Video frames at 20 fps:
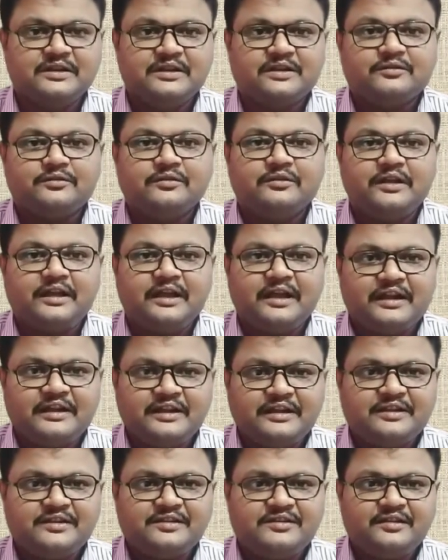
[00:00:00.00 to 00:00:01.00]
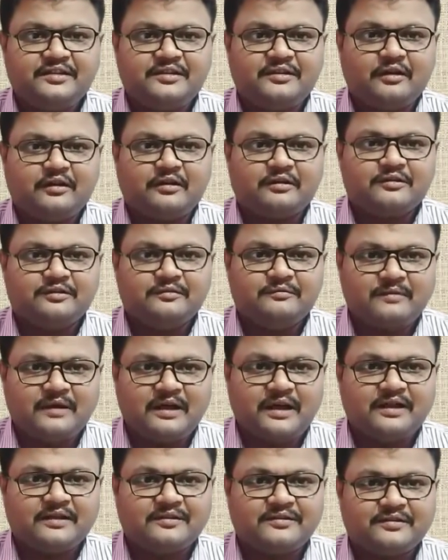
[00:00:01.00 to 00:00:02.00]
So the energy or the
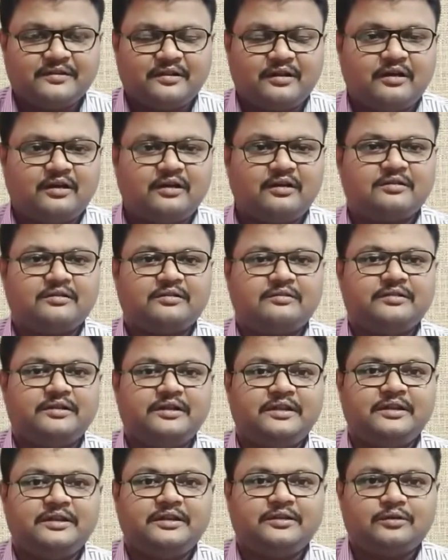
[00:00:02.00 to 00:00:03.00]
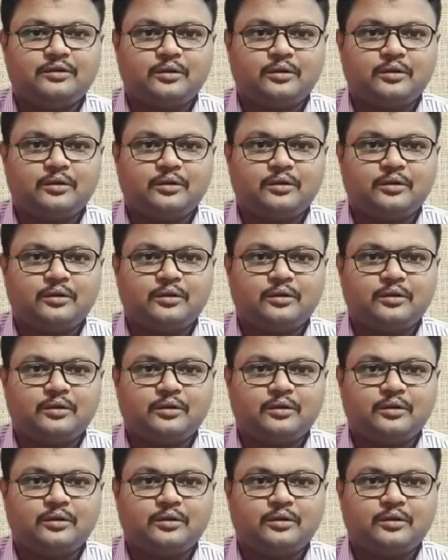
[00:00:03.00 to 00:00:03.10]
mass or the